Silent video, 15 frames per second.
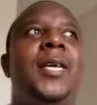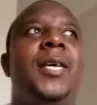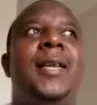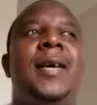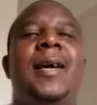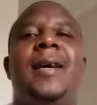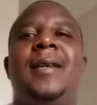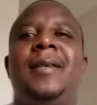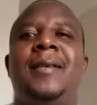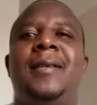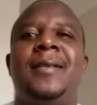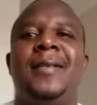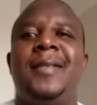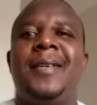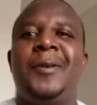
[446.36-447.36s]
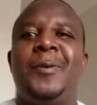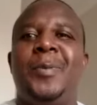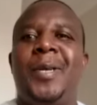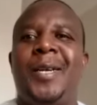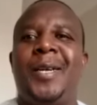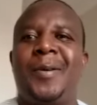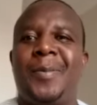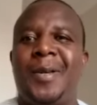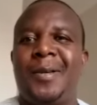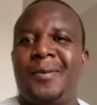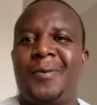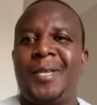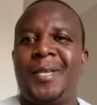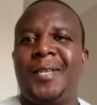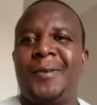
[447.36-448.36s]
we are done, and then you become
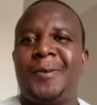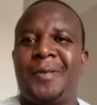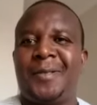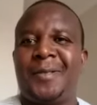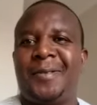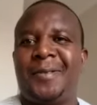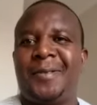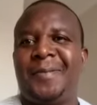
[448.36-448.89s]
a what else?